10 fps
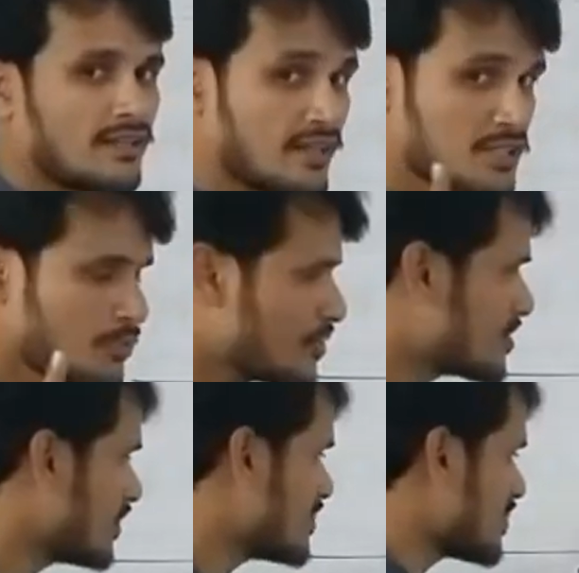the next
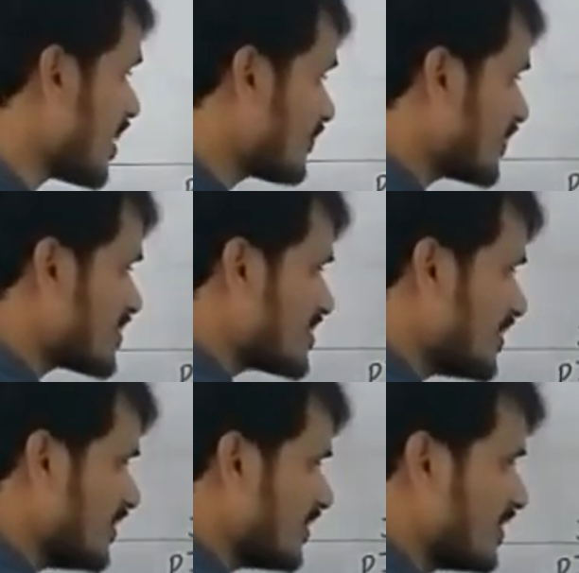position is after
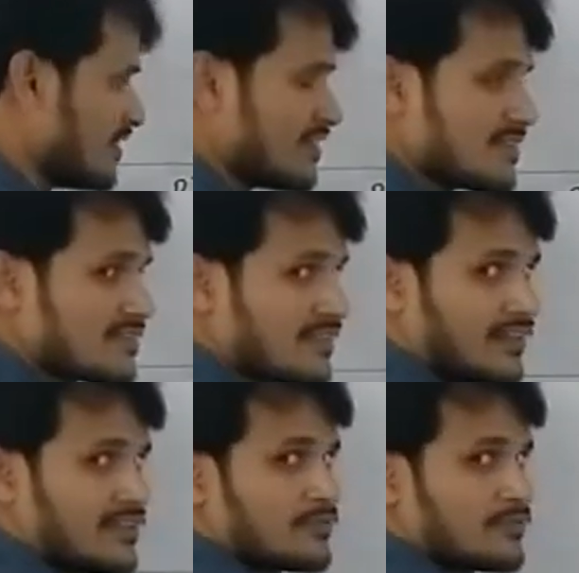C, C is